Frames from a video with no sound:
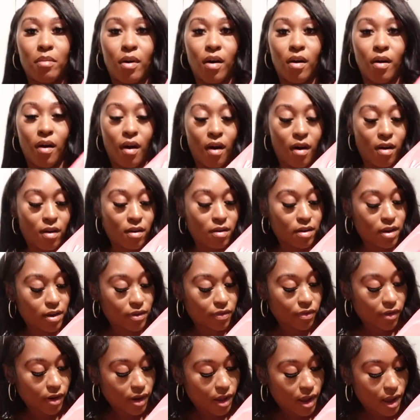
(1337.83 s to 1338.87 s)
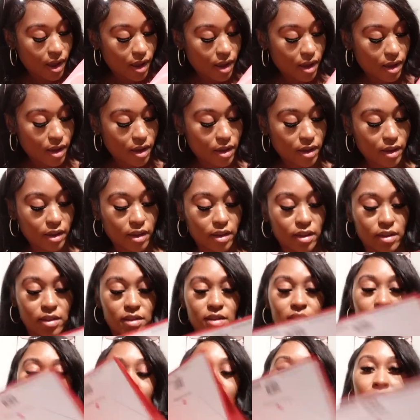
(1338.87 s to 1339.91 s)
bought all different
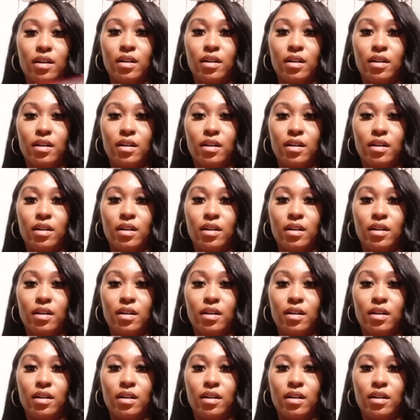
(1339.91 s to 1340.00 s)
kinds